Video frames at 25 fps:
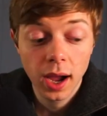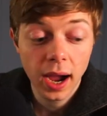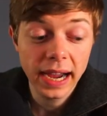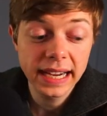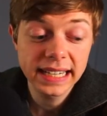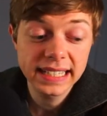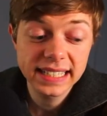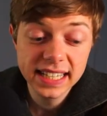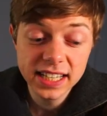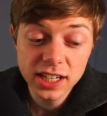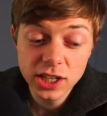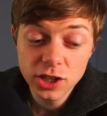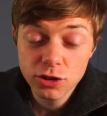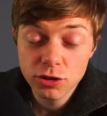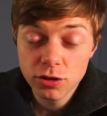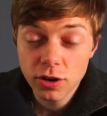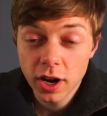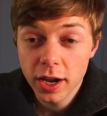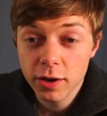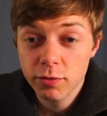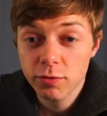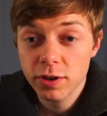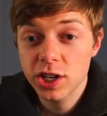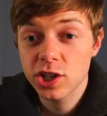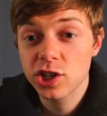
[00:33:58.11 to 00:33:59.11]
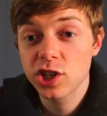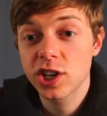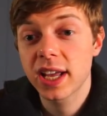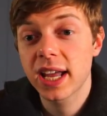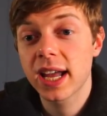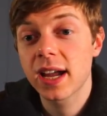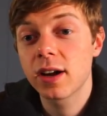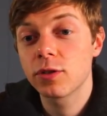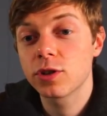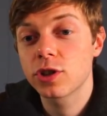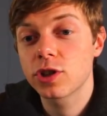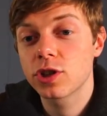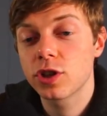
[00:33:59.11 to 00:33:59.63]
I did try reaching
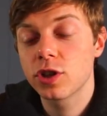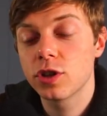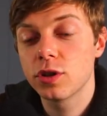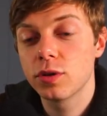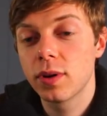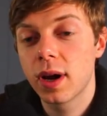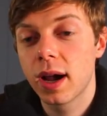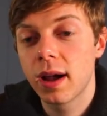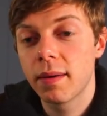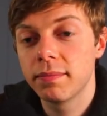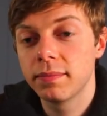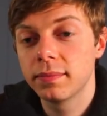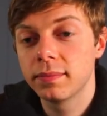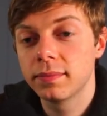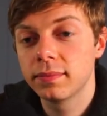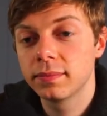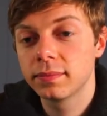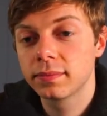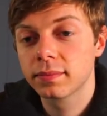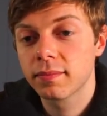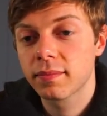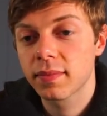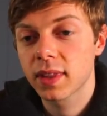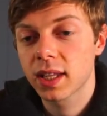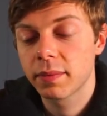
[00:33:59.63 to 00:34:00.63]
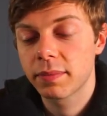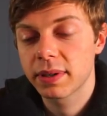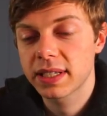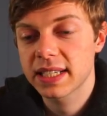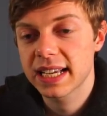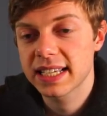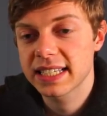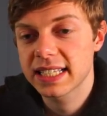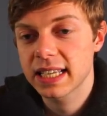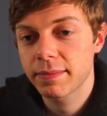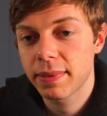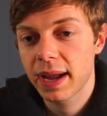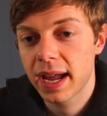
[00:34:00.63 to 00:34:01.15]
out to
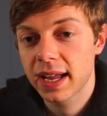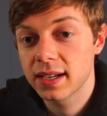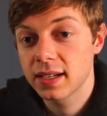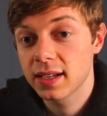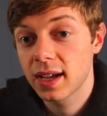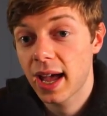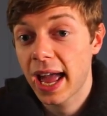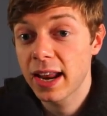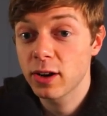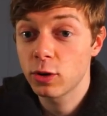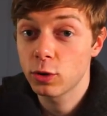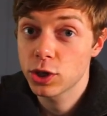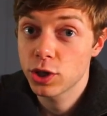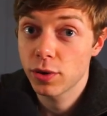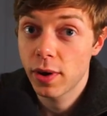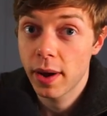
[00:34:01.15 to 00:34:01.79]
Patastic Panda and also